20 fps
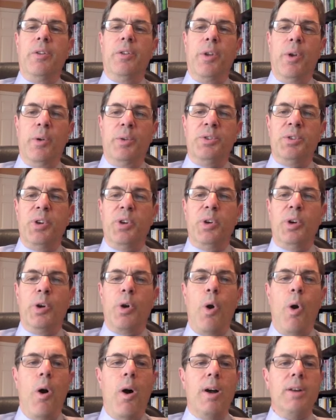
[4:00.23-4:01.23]
Those are your
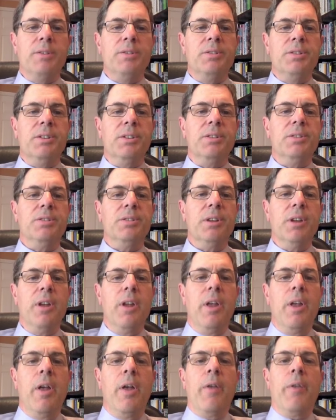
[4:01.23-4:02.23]
constants,
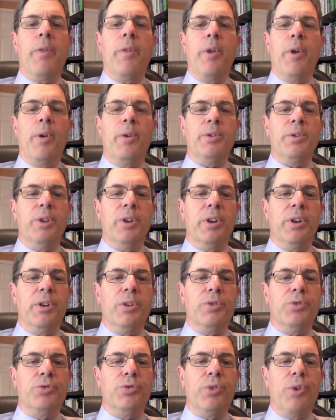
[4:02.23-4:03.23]
those are your
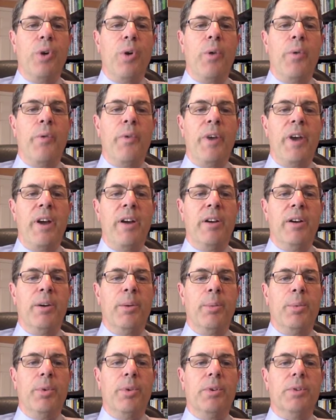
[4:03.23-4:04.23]
control
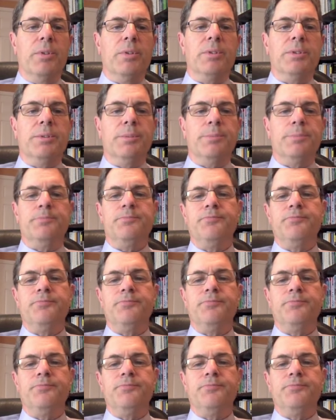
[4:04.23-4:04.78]
variables.